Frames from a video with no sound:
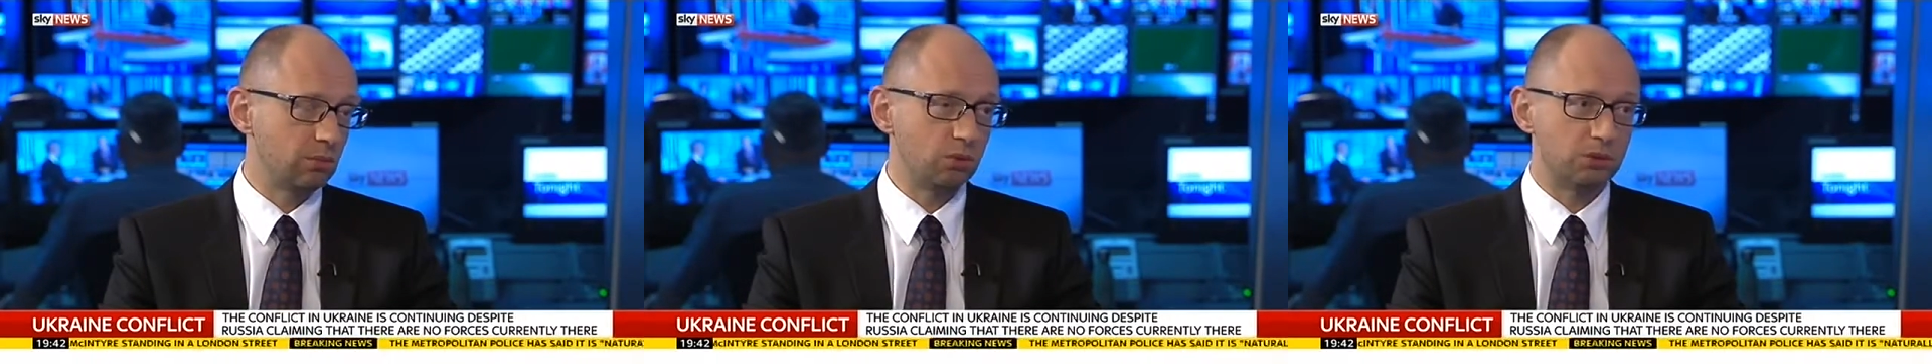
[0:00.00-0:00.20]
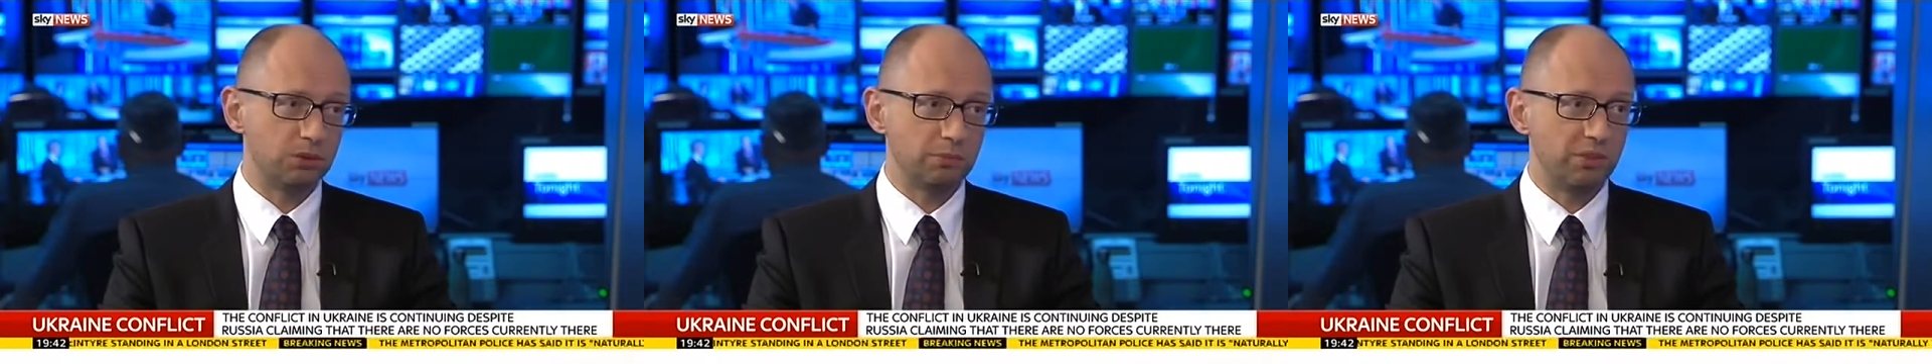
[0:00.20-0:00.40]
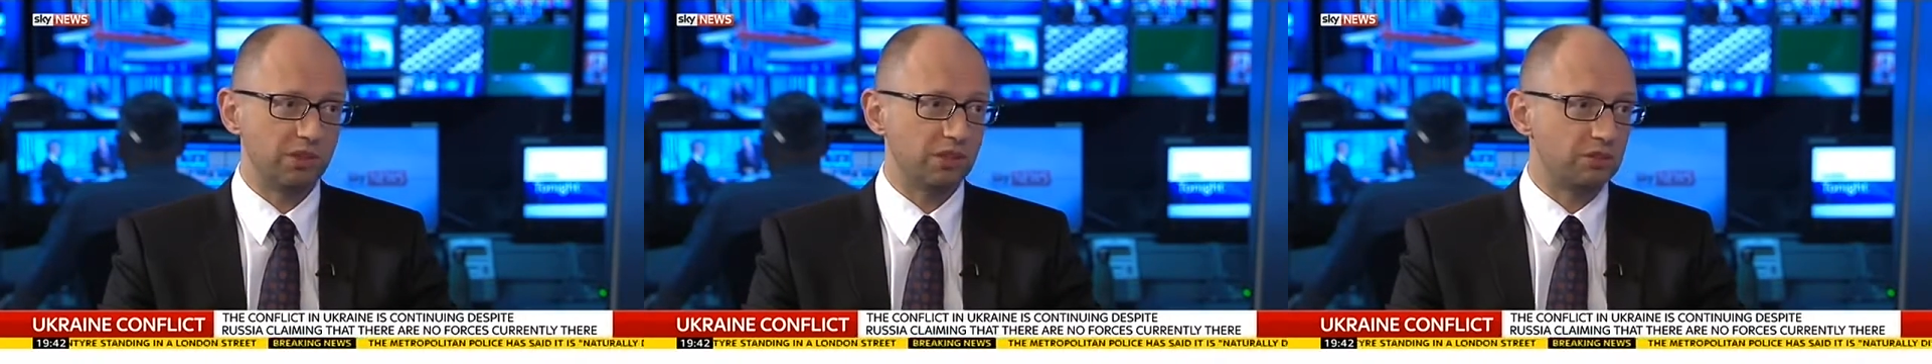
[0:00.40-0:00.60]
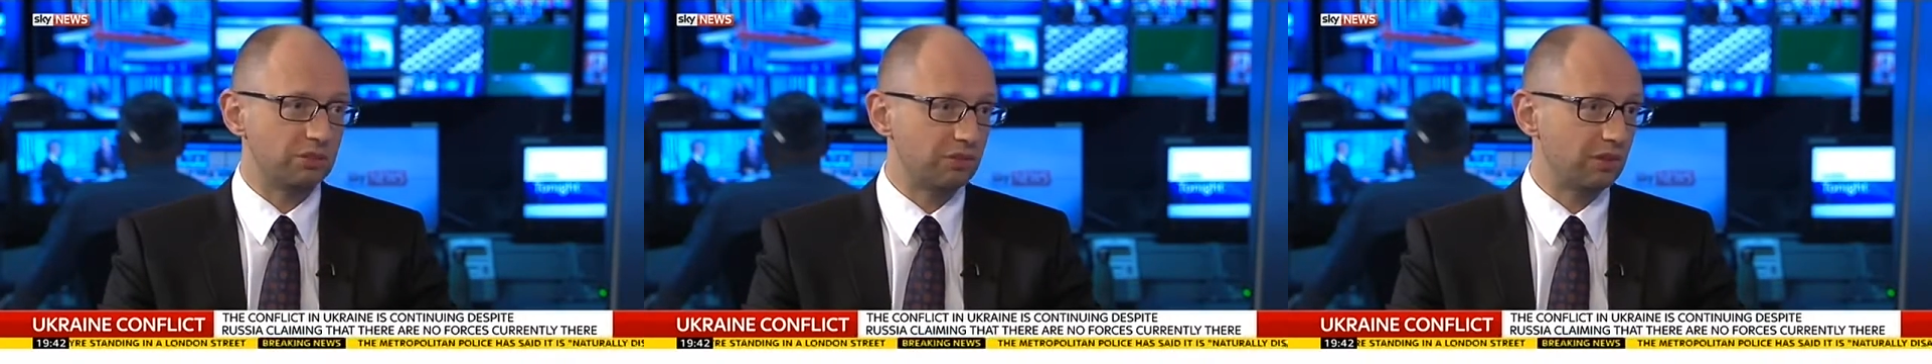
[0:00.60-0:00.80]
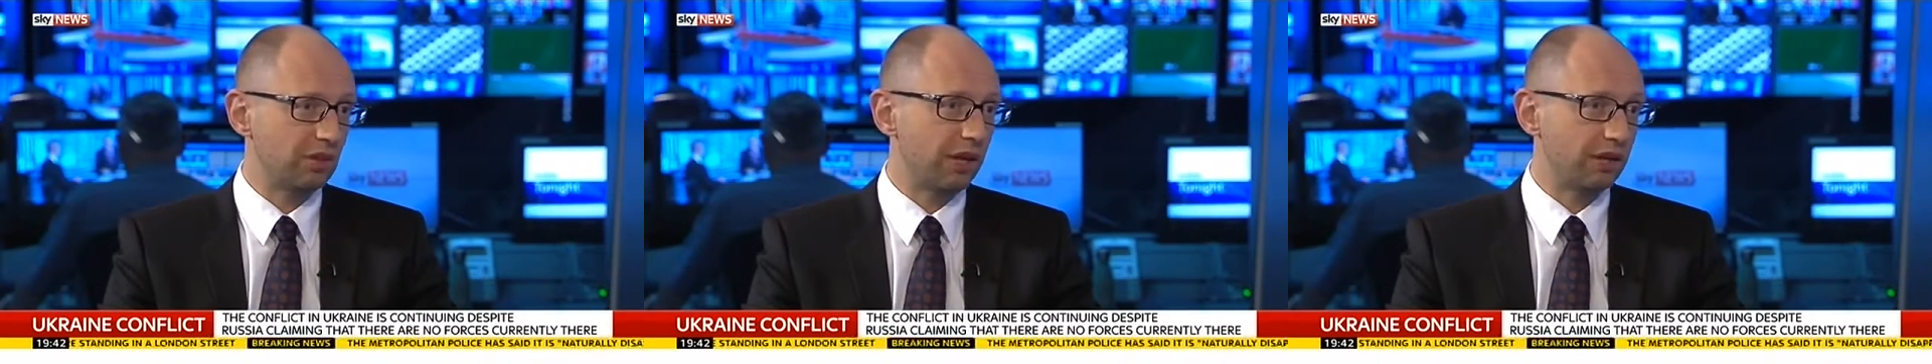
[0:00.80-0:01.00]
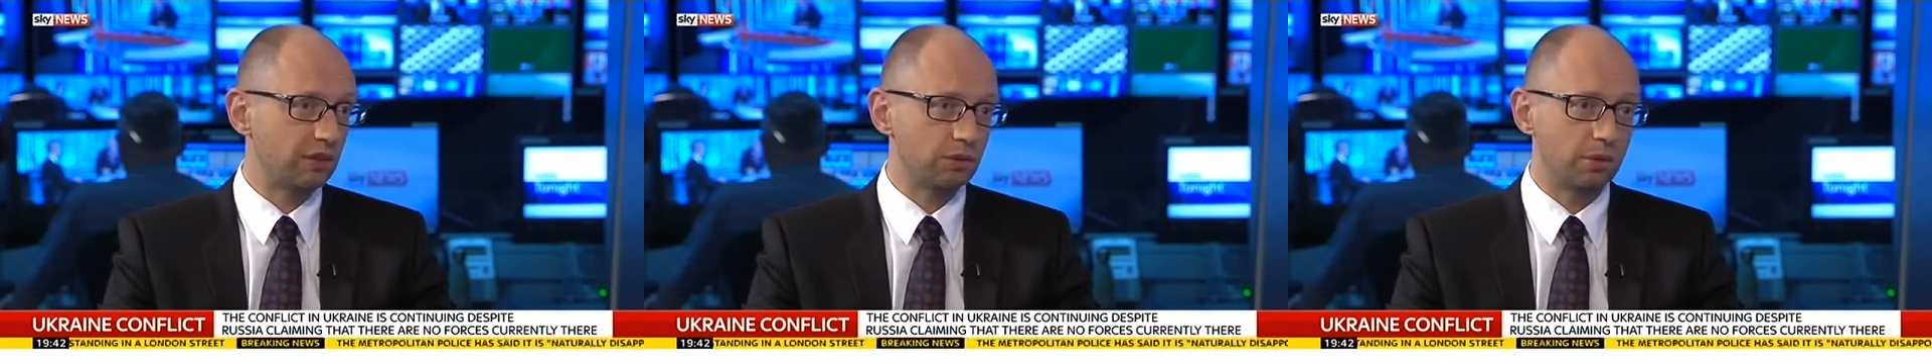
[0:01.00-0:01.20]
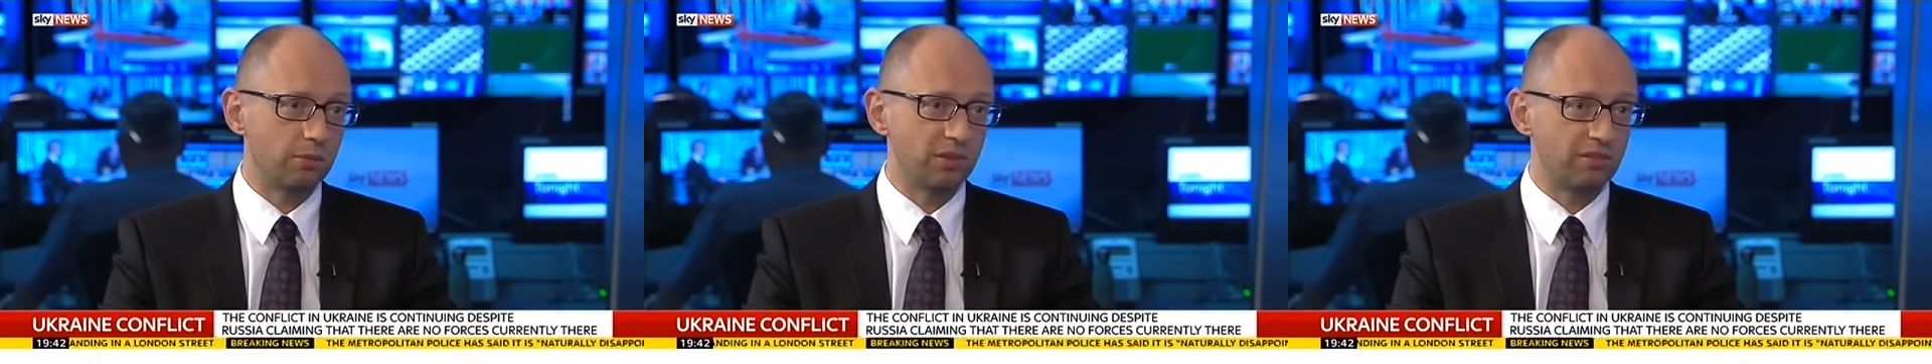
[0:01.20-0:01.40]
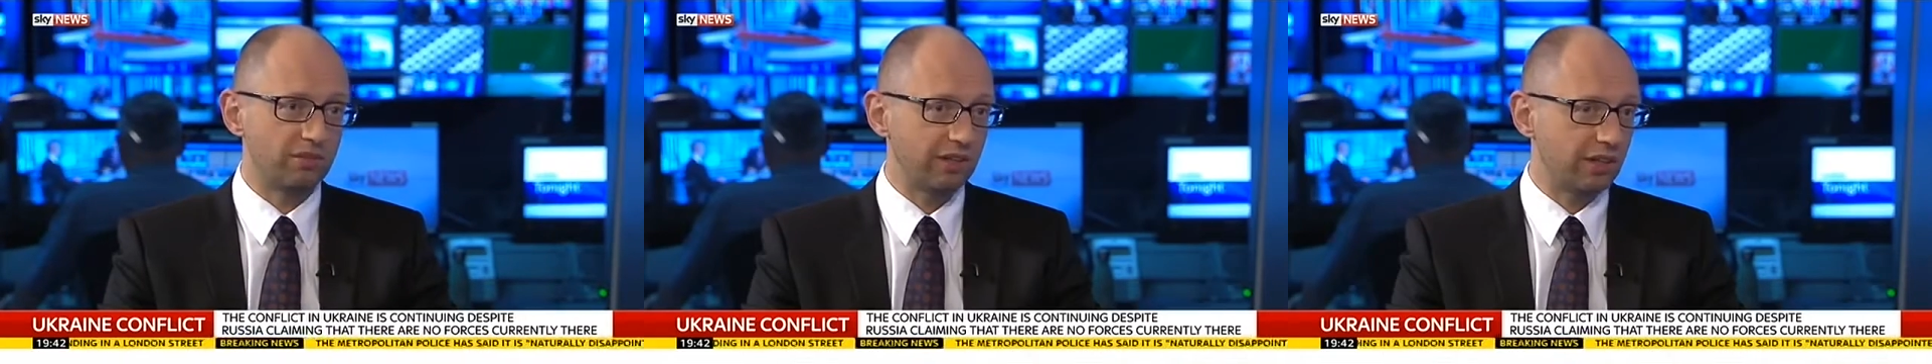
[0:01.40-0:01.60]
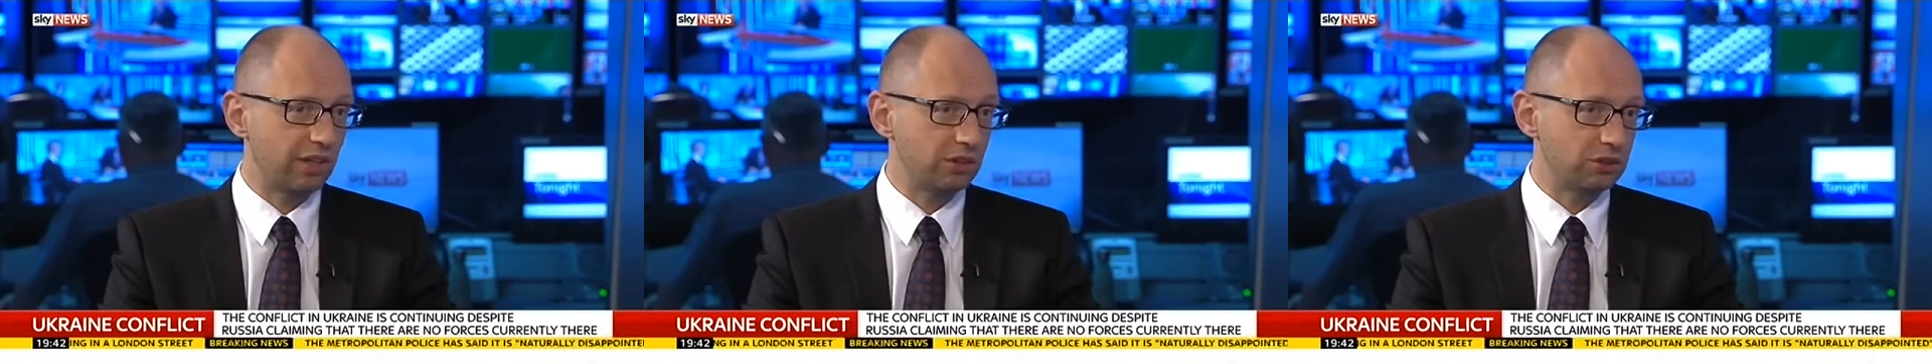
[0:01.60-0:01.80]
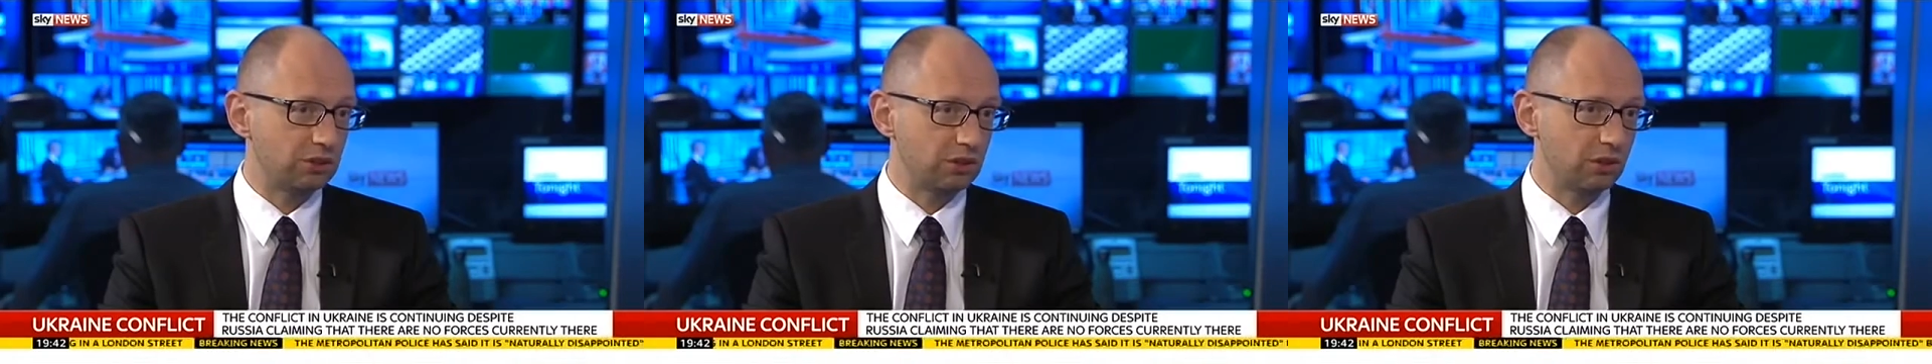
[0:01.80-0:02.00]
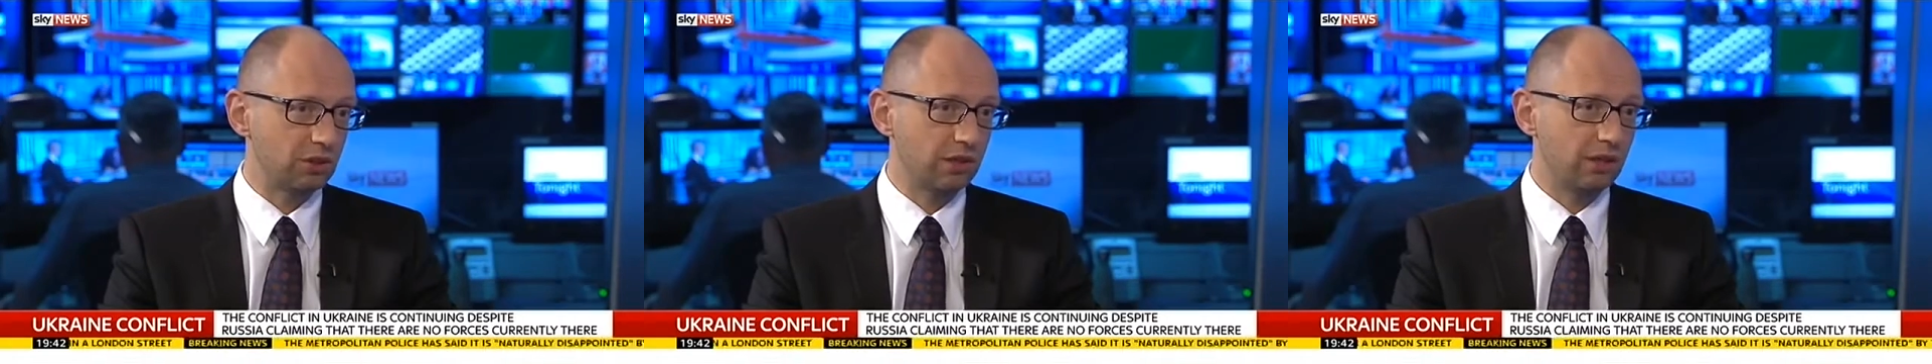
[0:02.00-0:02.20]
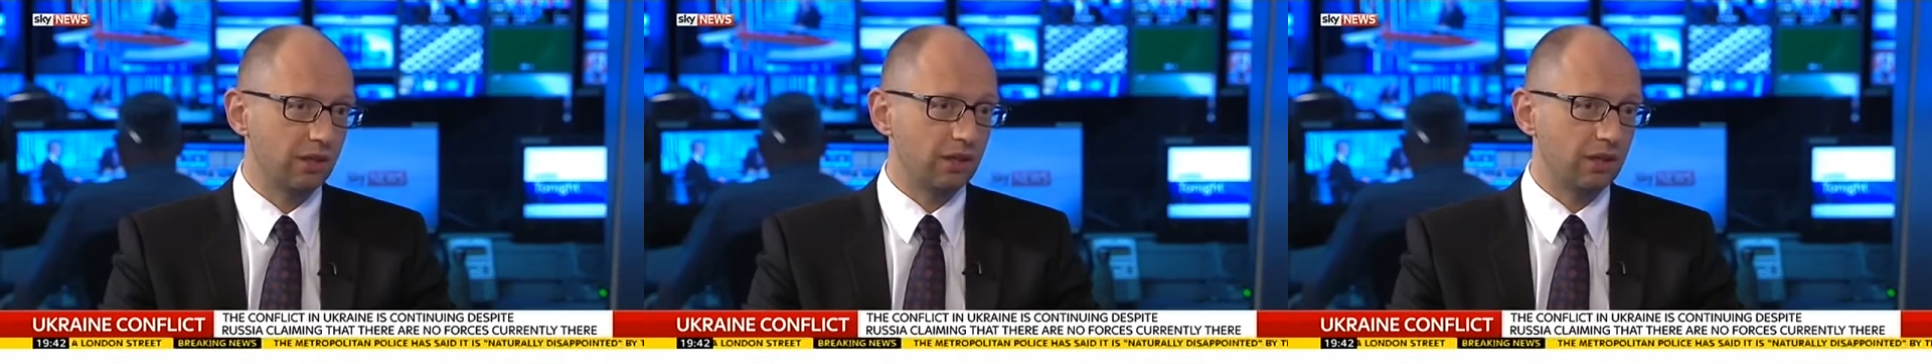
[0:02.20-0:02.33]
both military, economic, financial.